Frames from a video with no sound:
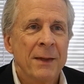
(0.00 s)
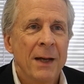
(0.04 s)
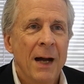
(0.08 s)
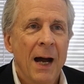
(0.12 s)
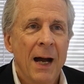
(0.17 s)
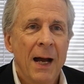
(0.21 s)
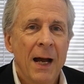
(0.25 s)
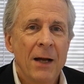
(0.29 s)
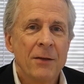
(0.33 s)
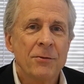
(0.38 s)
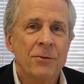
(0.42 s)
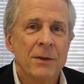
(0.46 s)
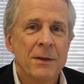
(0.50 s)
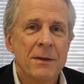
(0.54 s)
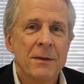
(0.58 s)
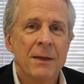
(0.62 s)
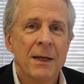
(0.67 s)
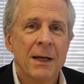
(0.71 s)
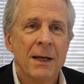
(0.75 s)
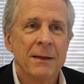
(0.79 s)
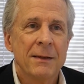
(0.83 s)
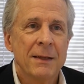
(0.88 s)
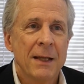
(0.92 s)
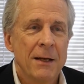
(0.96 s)
I actually
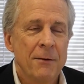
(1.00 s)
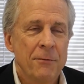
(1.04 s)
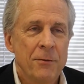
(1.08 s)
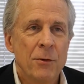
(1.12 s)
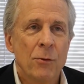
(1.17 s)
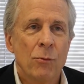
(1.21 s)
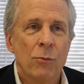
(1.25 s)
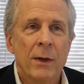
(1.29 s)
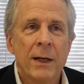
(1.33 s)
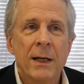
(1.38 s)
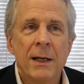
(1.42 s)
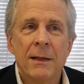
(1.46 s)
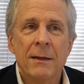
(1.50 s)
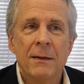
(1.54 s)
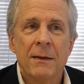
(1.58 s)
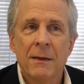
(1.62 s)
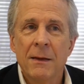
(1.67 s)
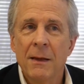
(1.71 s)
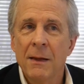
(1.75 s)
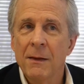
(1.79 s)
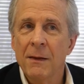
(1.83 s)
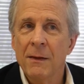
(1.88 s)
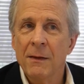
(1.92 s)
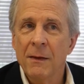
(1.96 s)
think that if you read
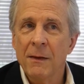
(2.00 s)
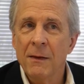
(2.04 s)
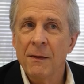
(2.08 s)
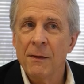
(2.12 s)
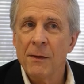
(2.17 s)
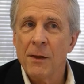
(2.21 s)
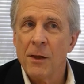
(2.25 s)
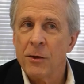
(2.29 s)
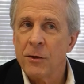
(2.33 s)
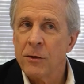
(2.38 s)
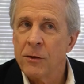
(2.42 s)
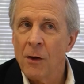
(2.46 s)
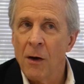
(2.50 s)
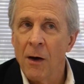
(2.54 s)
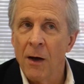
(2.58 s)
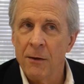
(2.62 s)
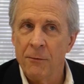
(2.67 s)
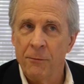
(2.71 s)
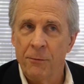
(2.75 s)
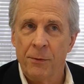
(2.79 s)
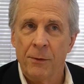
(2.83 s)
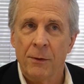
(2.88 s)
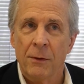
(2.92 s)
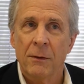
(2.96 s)
the
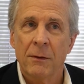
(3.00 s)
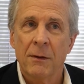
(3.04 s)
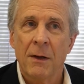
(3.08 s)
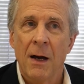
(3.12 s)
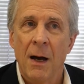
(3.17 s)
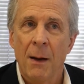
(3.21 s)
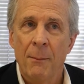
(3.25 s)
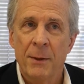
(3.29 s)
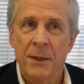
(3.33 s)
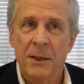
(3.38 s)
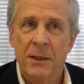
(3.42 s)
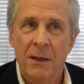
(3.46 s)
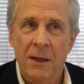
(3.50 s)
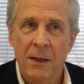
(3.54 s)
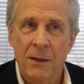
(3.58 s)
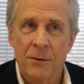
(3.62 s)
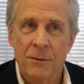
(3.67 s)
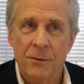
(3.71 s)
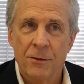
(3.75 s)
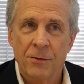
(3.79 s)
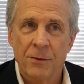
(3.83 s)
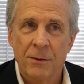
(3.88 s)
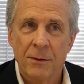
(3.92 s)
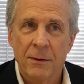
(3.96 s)
thoughtful
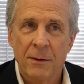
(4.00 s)
commentators,